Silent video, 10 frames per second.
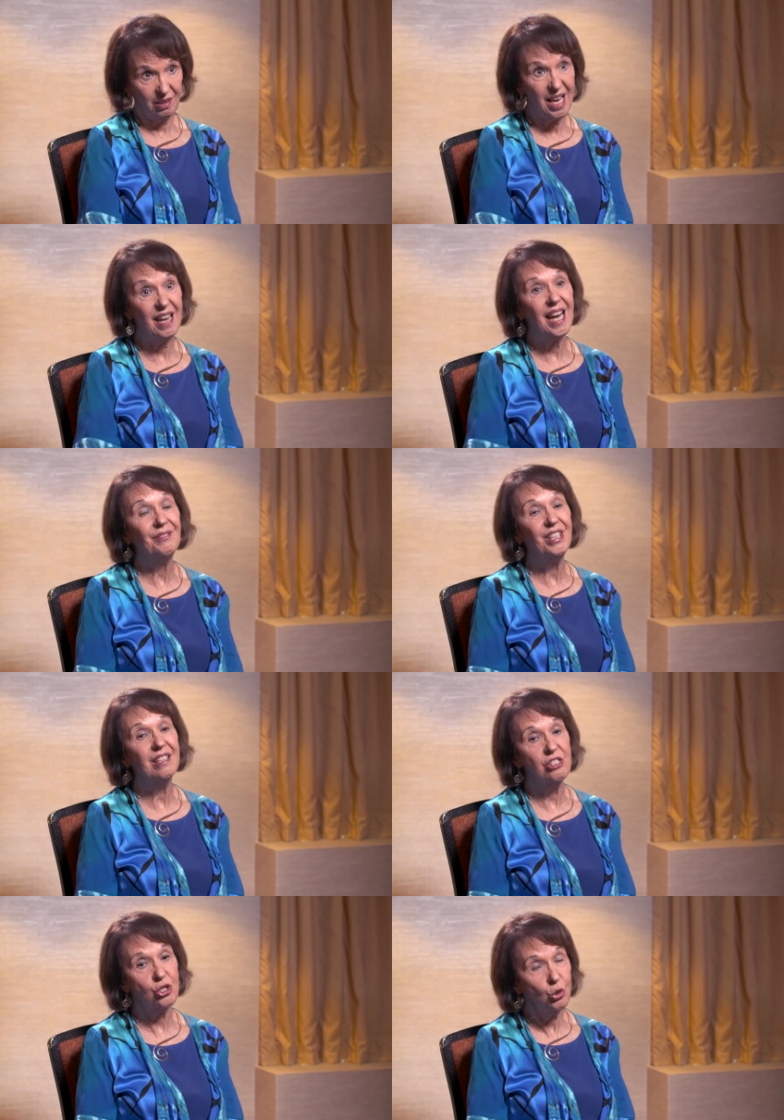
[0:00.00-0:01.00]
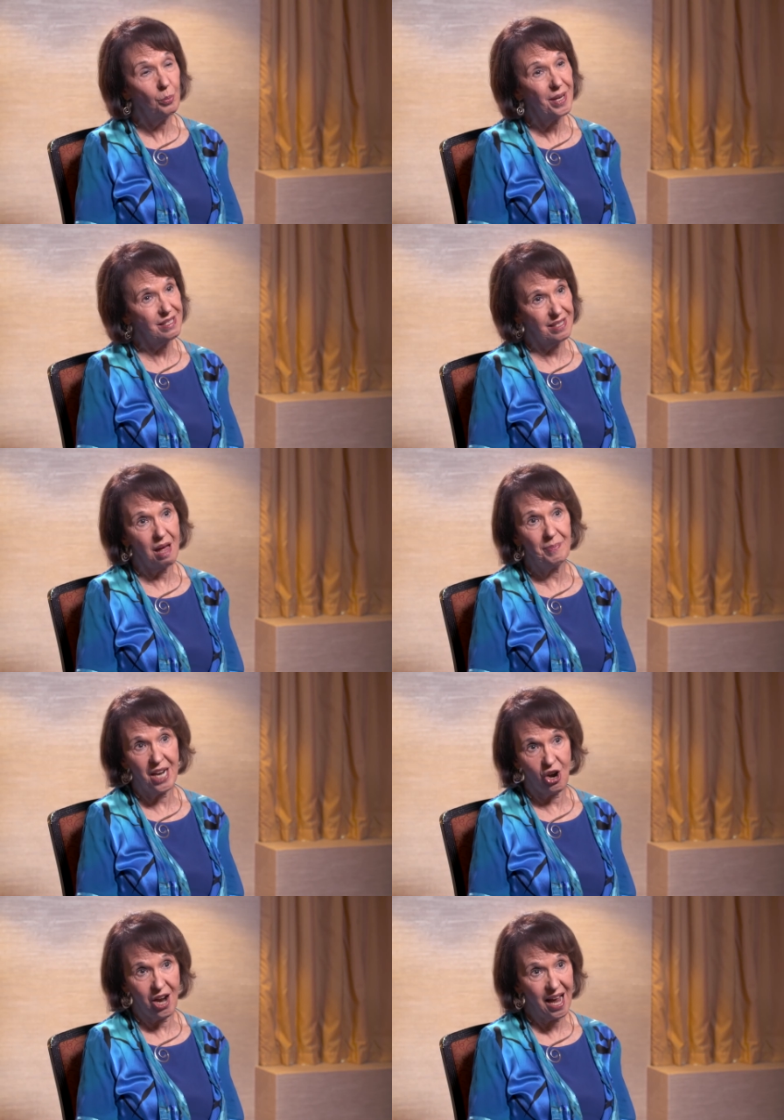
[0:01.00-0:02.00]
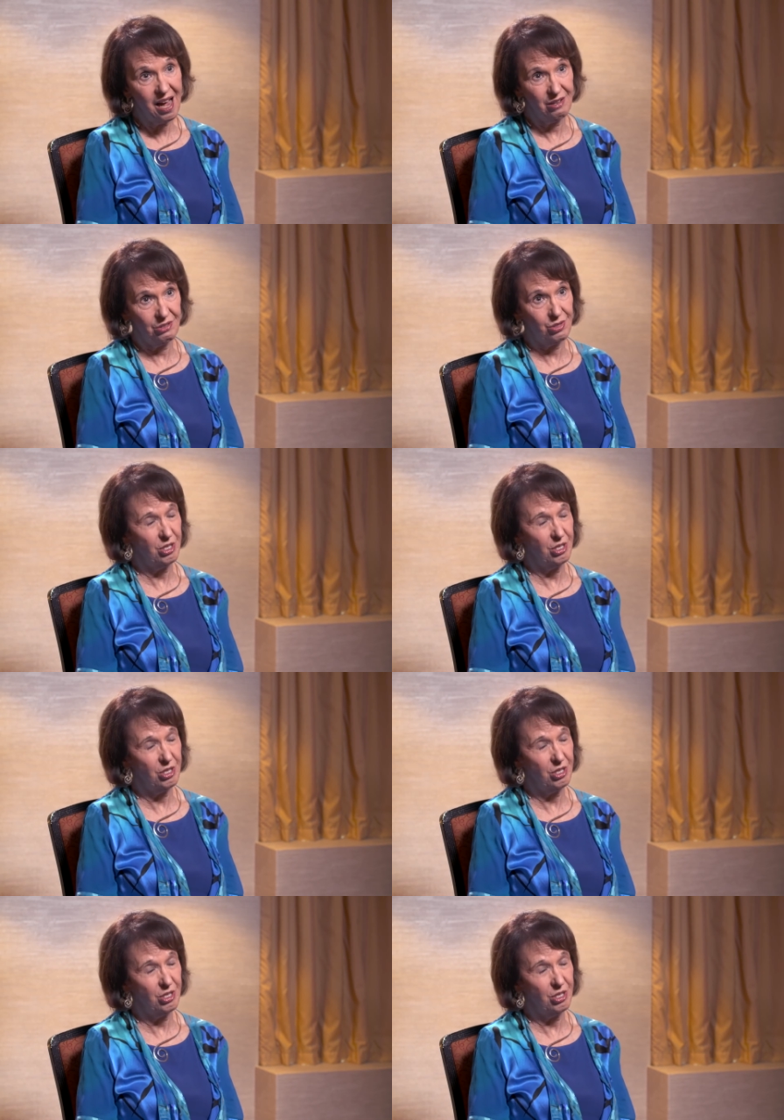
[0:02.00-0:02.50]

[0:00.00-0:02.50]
Not having the school bus stop at our house,